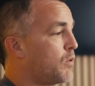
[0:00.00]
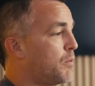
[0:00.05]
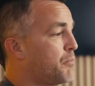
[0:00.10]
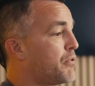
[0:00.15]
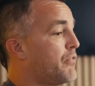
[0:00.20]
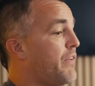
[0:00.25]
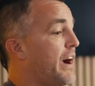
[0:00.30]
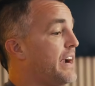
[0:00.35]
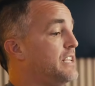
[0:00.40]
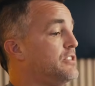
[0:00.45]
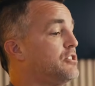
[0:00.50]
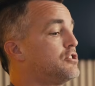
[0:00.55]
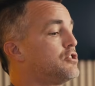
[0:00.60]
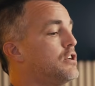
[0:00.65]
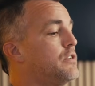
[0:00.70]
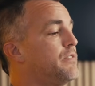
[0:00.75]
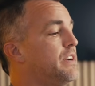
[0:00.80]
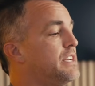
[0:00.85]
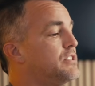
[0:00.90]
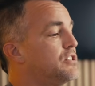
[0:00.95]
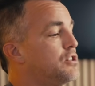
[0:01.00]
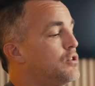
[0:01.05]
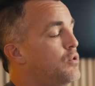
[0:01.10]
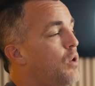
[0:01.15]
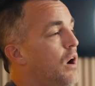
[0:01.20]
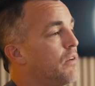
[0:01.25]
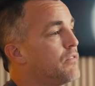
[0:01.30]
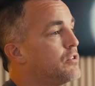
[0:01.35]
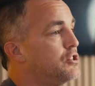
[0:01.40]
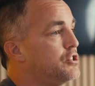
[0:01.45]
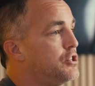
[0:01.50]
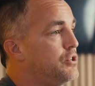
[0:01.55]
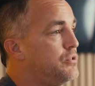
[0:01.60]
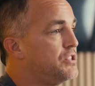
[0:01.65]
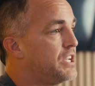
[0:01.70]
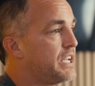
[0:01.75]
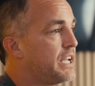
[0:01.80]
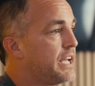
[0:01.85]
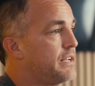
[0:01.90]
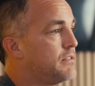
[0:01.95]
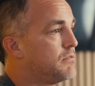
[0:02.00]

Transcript: would provide a service to whoever's using it.